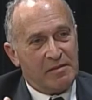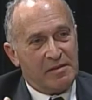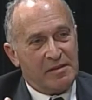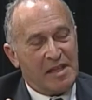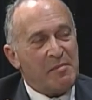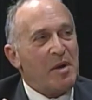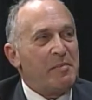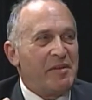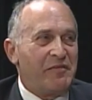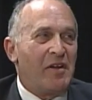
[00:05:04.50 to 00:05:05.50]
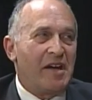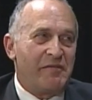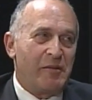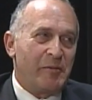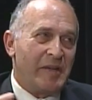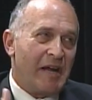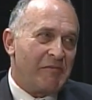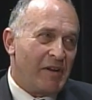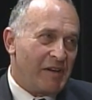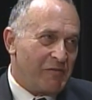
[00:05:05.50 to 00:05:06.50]
that might be fine if he were not
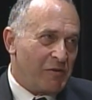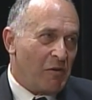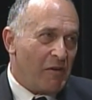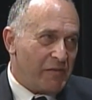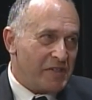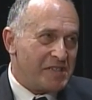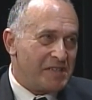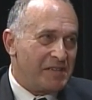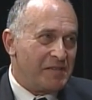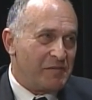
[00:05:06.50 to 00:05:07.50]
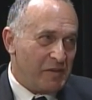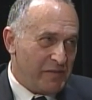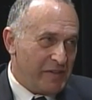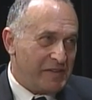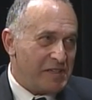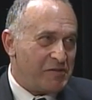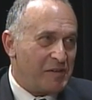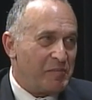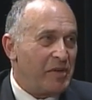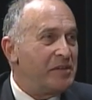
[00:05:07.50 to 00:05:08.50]
running for office for the 5th
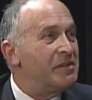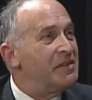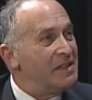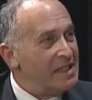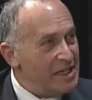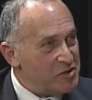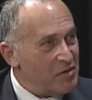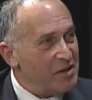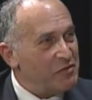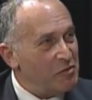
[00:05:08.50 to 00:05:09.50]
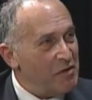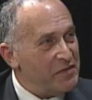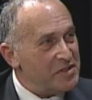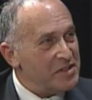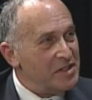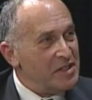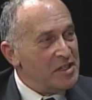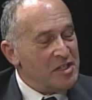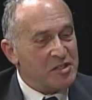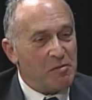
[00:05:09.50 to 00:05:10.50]
District, but he is running for office.
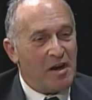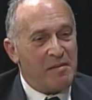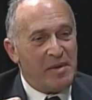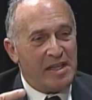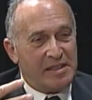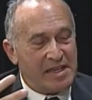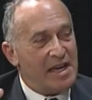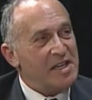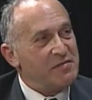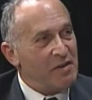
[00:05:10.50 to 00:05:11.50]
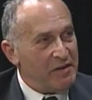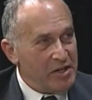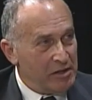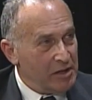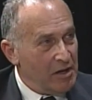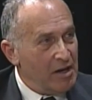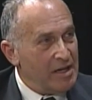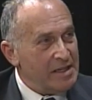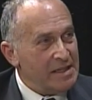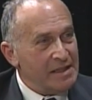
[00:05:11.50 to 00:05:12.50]
So I made the case very early
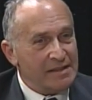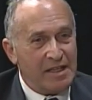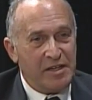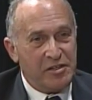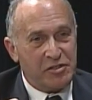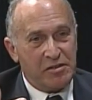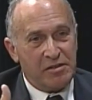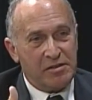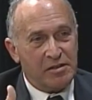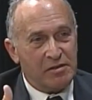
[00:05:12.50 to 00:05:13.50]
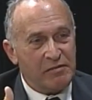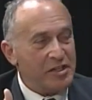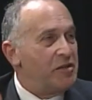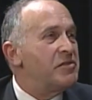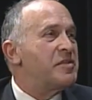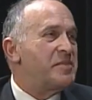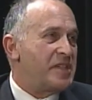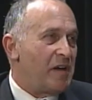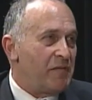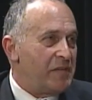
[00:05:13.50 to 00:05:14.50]
on that he should recuse
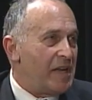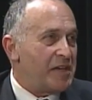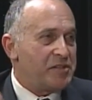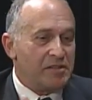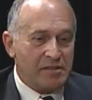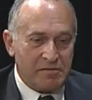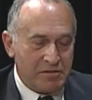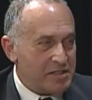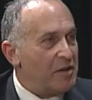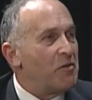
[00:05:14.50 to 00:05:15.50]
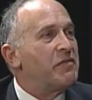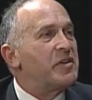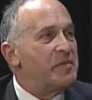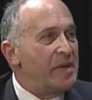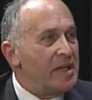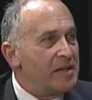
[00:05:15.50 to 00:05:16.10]
himself and actually just get off the committee,